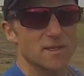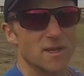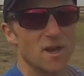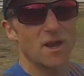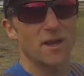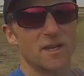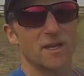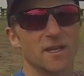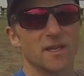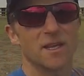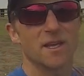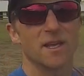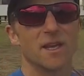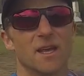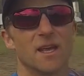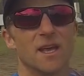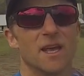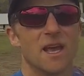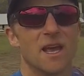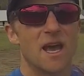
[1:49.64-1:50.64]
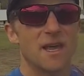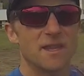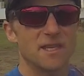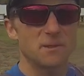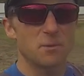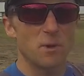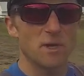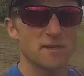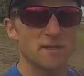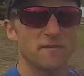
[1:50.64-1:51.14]
site here. Uh,
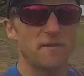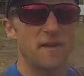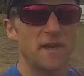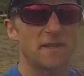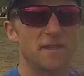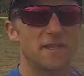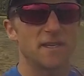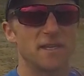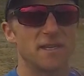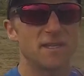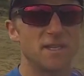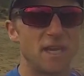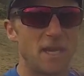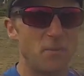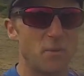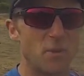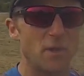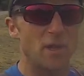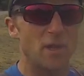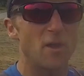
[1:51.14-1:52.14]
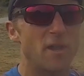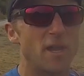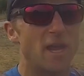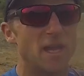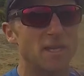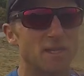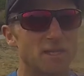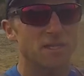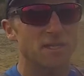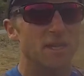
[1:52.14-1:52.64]
this was in fact the checkpoint
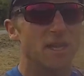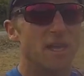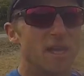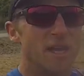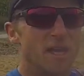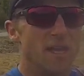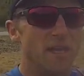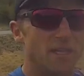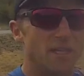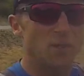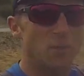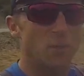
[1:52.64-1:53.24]
location in